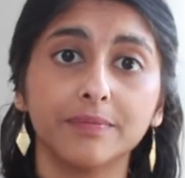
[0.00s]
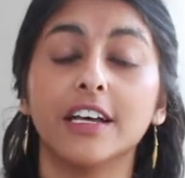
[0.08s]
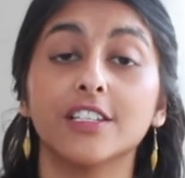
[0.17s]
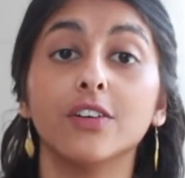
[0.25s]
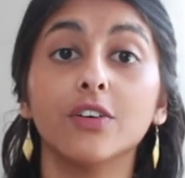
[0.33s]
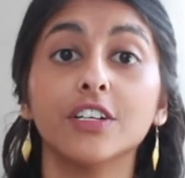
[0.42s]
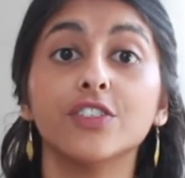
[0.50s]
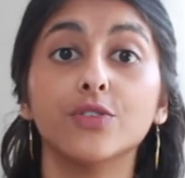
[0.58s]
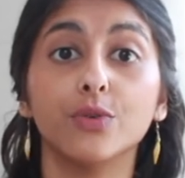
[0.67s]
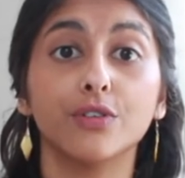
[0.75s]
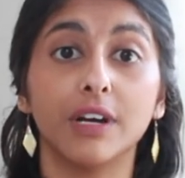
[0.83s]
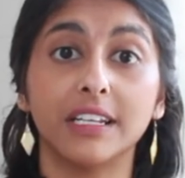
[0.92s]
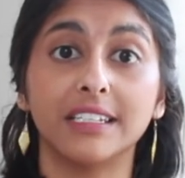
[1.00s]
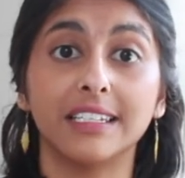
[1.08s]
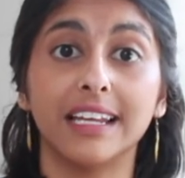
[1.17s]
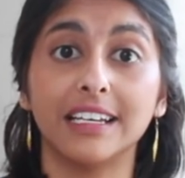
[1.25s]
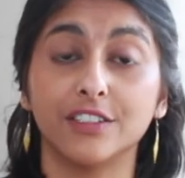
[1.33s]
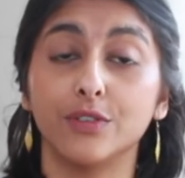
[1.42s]
as long as you're
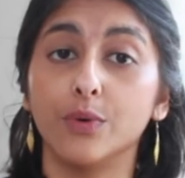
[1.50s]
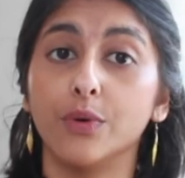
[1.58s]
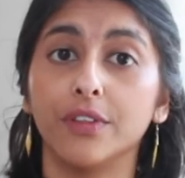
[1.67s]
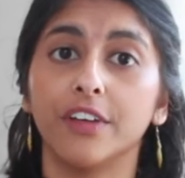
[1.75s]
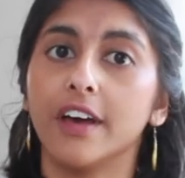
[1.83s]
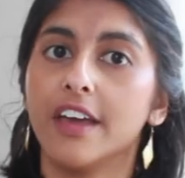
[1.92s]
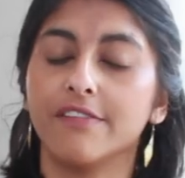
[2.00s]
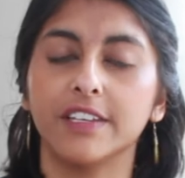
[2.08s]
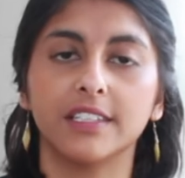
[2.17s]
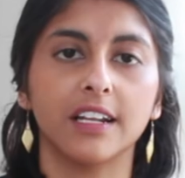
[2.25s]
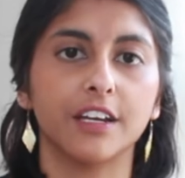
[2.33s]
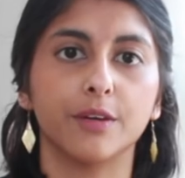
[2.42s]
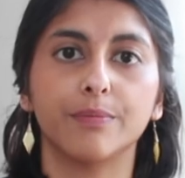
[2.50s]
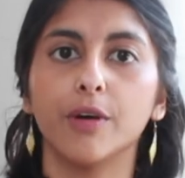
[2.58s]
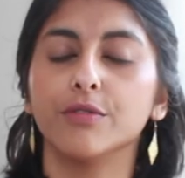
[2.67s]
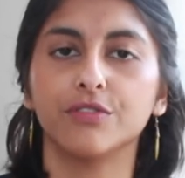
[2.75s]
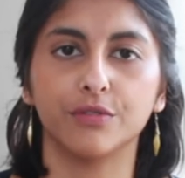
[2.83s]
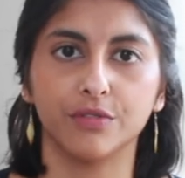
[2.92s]
credited as an author, if it's like a
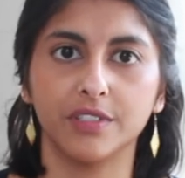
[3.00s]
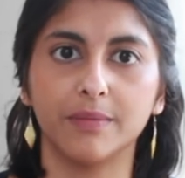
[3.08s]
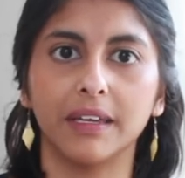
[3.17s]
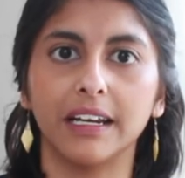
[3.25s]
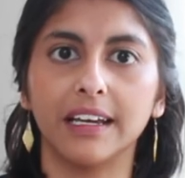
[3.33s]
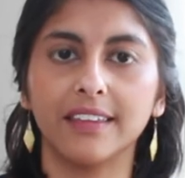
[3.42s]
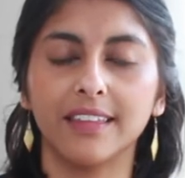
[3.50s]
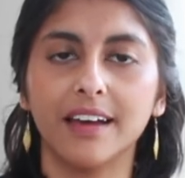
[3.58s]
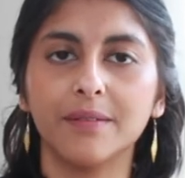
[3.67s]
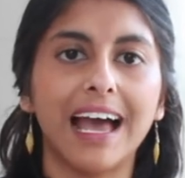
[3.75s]
poster or something like that.